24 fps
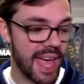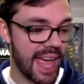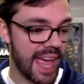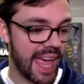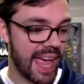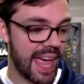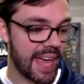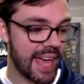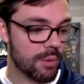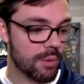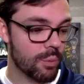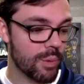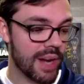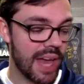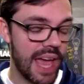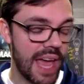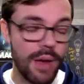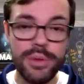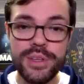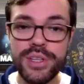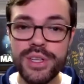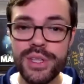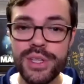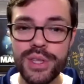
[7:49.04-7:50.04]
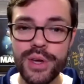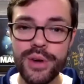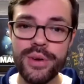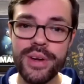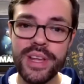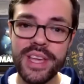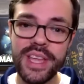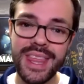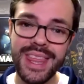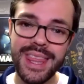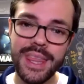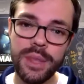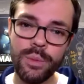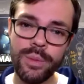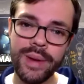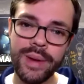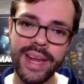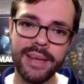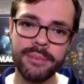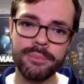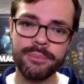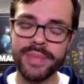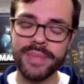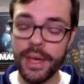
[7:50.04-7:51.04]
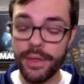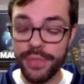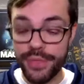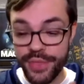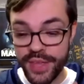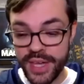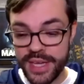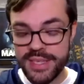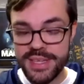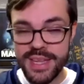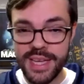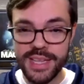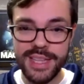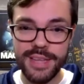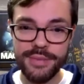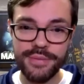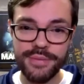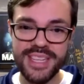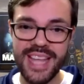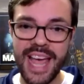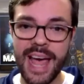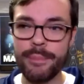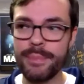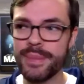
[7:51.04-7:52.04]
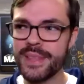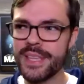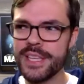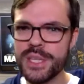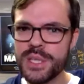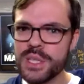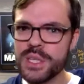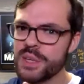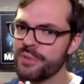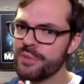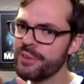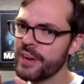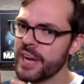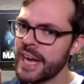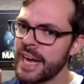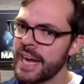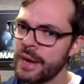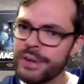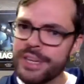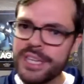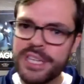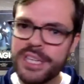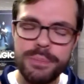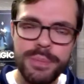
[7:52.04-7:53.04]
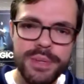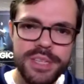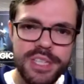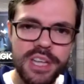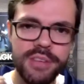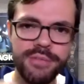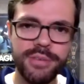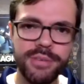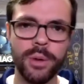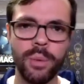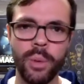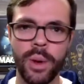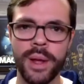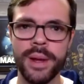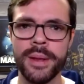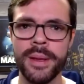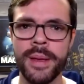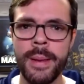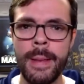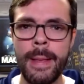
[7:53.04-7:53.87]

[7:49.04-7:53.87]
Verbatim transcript: And when I was 33, now things like this has happened. This is a very specific one.